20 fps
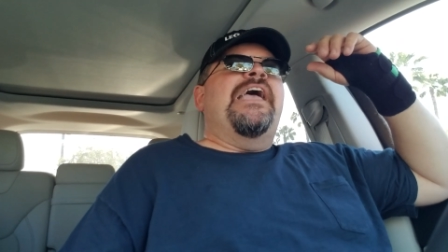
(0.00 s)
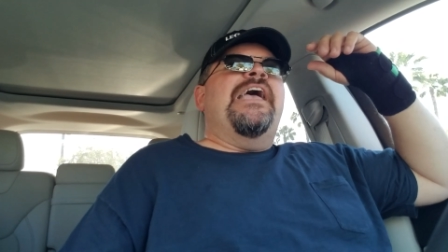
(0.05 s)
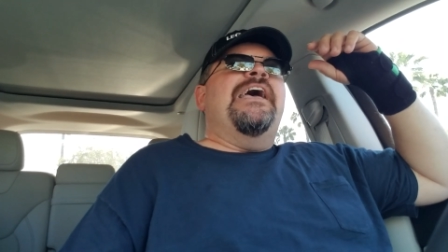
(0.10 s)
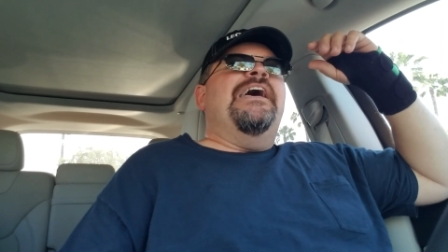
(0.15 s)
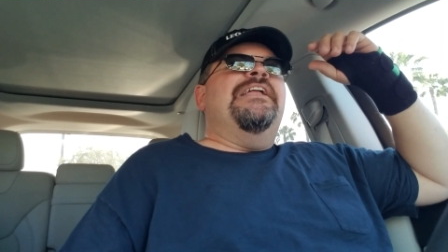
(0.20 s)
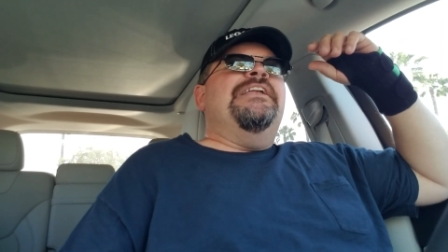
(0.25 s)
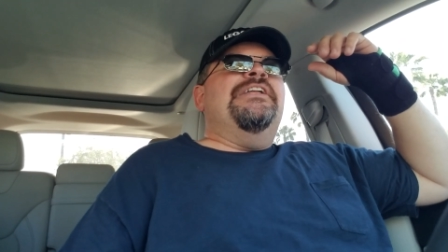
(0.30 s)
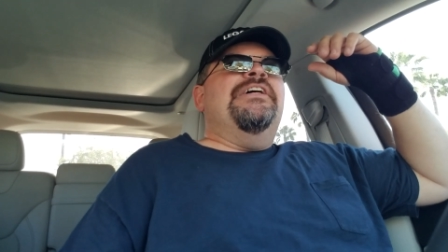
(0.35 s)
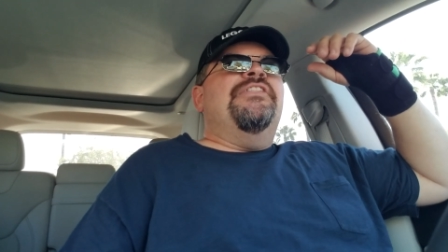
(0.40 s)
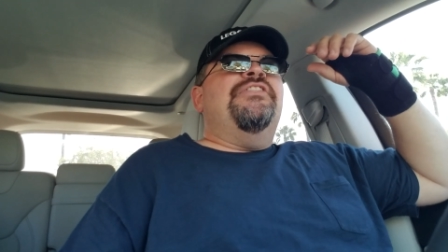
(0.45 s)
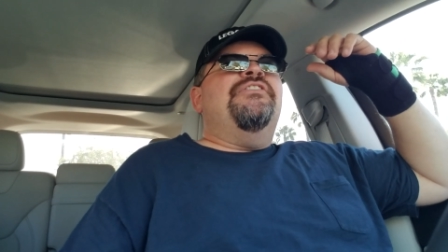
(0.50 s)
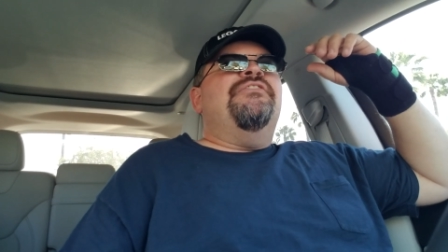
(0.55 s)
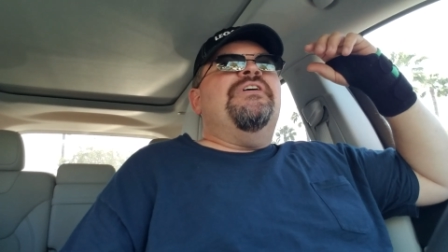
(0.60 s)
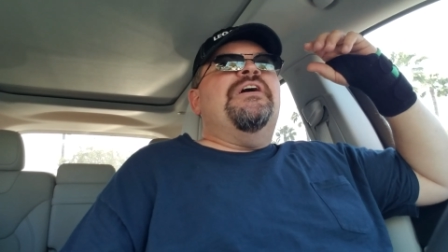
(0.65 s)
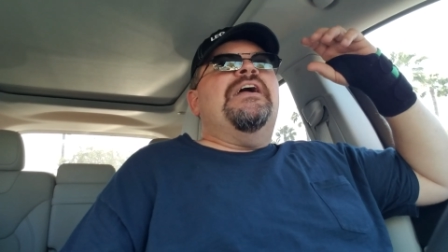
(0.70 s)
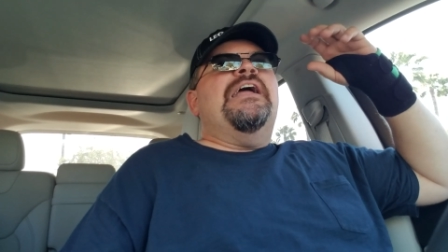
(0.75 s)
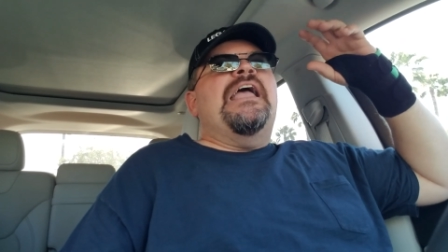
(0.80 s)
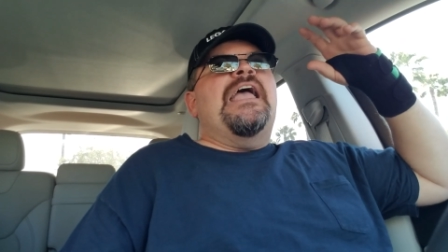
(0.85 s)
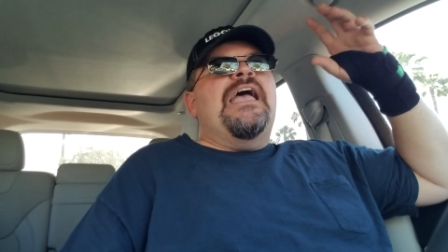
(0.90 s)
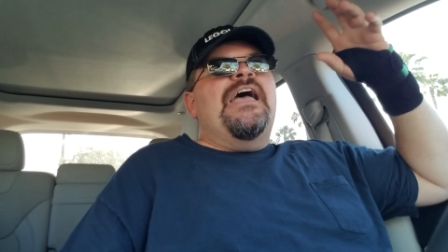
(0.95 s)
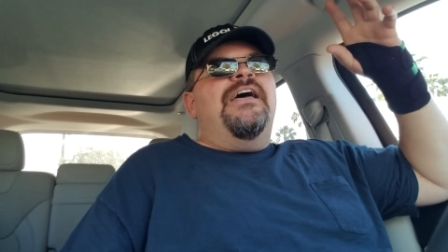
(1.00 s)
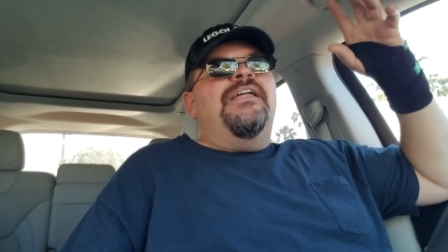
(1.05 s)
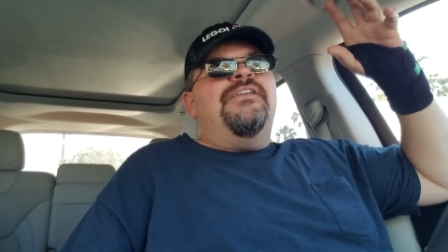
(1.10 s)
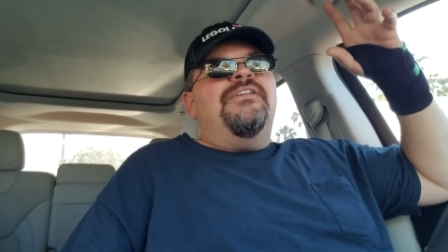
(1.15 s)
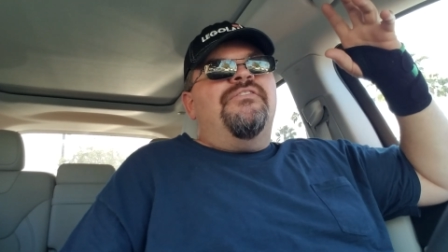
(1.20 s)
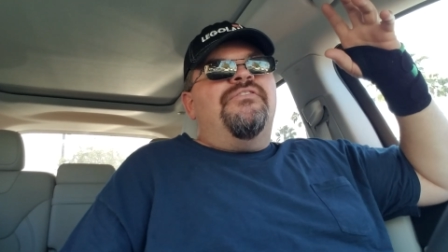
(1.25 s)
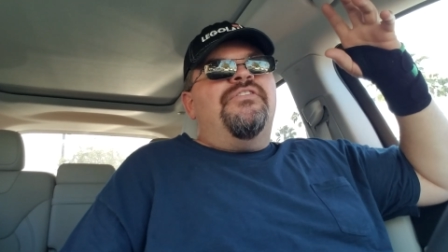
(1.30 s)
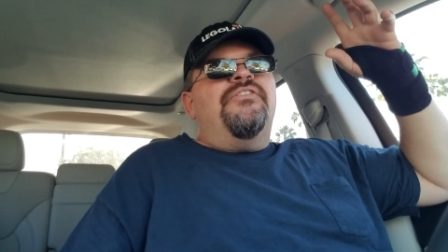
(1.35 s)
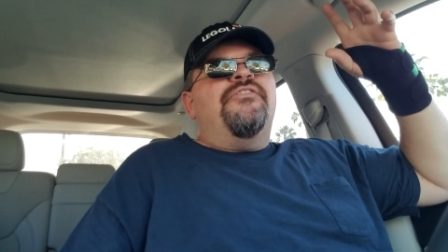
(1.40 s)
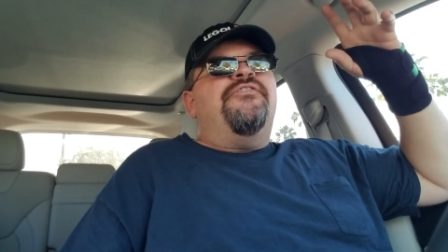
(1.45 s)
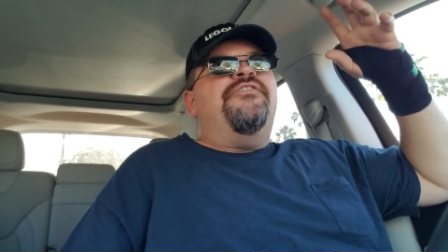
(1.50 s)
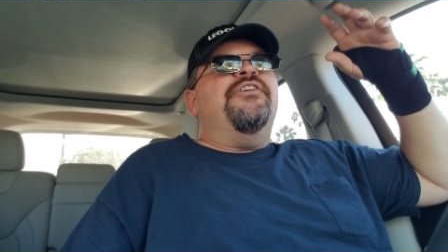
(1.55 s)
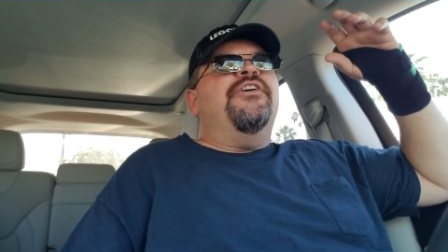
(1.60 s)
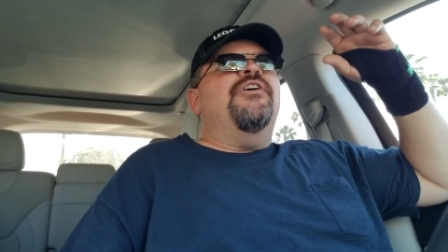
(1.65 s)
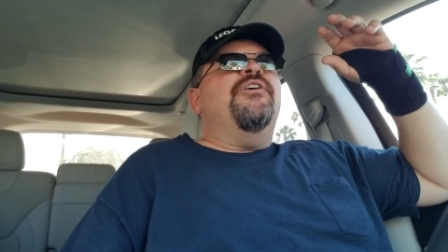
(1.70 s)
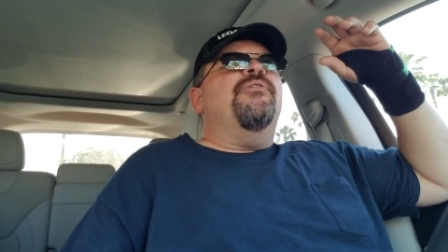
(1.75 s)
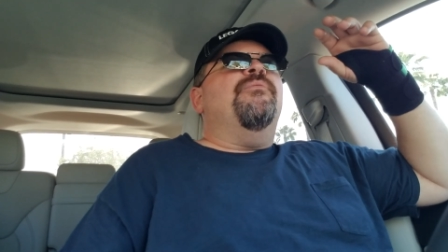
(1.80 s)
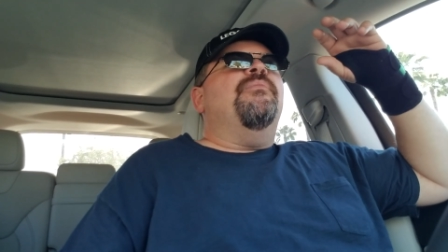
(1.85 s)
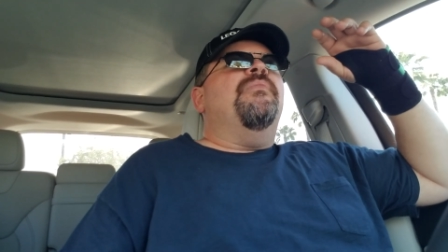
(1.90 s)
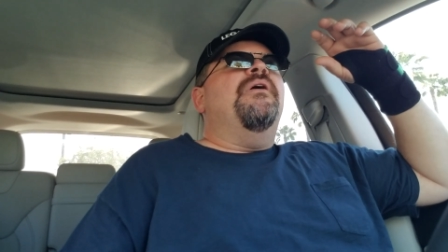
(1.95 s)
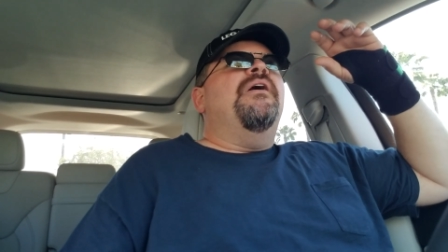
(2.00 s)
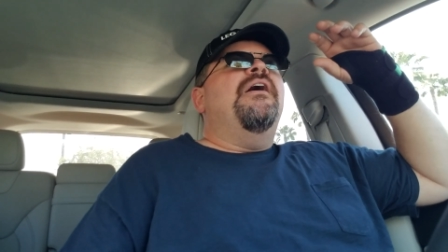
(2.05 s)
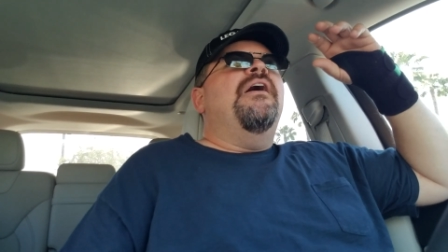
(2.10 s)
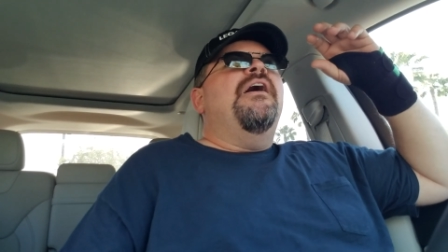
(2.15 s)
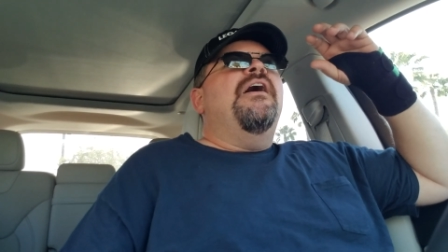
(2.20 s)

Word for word: and the very end of the film